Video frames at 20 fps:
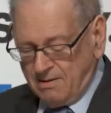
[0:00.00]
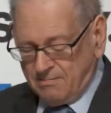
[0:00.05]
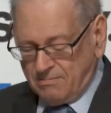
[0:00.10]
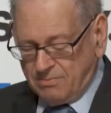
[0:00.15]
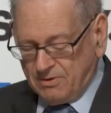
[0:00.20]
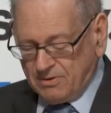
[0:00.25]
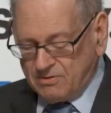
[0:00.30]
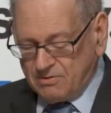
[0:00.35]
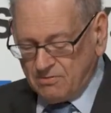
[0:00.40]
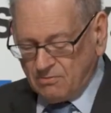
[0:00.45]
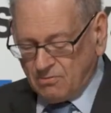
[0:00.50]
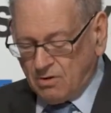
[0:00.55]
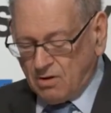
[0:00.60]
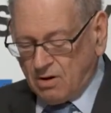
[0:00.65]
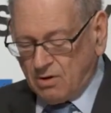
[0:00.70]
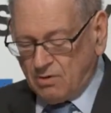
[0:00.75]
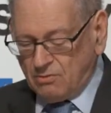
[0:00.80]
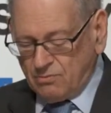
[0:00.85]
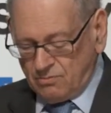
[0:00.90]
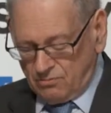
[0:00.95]
but they're
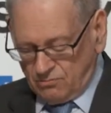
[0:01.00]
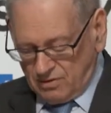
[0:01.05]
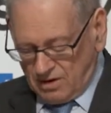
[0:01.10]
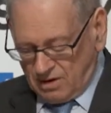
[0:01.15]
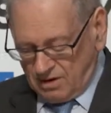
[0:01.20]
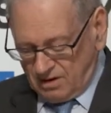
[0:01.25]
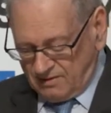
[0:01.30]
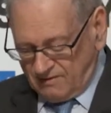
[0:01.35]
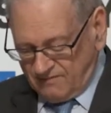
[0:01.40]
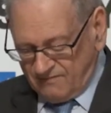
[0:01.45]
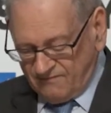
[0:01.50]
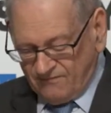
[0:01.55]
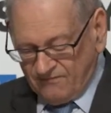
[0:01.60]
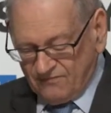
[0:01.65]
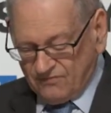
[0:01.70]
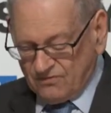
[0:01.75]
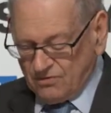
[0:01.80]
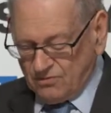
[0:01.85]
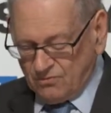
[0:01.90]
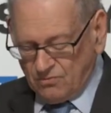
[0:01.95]
all relative
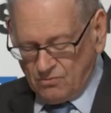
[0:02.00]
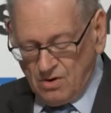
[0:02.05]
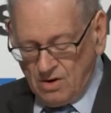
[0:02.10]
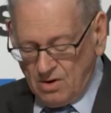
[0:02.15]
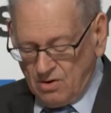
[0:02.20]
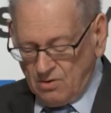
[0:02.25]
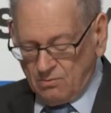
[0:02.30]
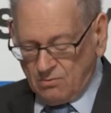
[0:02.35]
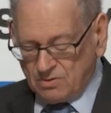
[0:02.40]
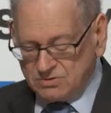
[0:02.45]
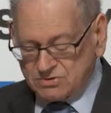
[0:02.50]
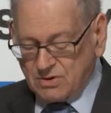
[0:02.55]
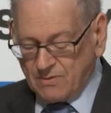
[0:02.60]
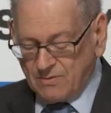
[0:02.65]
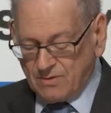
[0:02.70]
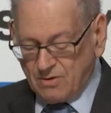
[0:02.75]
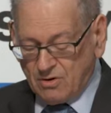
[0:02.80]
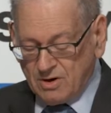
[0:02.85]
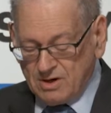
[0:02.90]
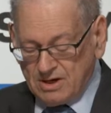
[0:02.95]
to what's
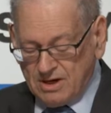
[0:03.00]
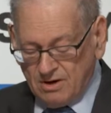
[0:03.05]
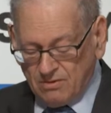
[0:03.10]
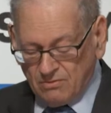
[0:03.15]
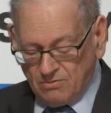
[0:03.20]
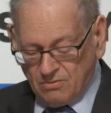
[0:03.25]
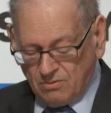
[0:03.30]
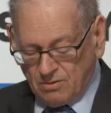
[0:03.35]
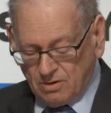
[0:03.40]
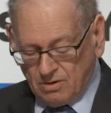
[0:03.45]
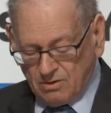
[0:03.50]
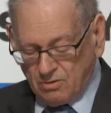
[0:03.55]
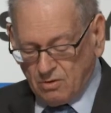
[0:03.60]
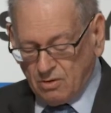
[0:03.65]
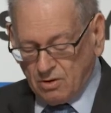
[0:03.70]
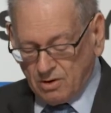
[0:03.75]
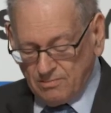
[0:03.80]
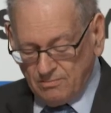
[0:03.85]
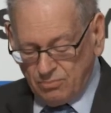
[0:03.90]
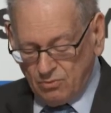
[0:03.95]
going on here,
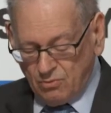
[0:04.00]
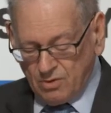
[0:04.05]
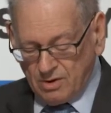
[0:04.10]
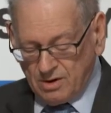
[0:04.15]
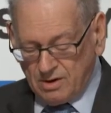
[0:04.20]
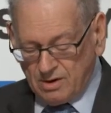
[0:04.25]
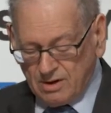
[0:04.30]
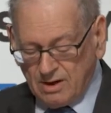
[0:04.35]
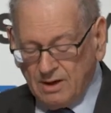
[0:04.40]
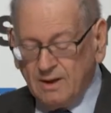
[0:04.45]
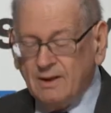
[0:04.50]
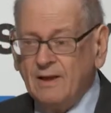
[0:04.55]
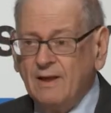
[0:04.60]
all important.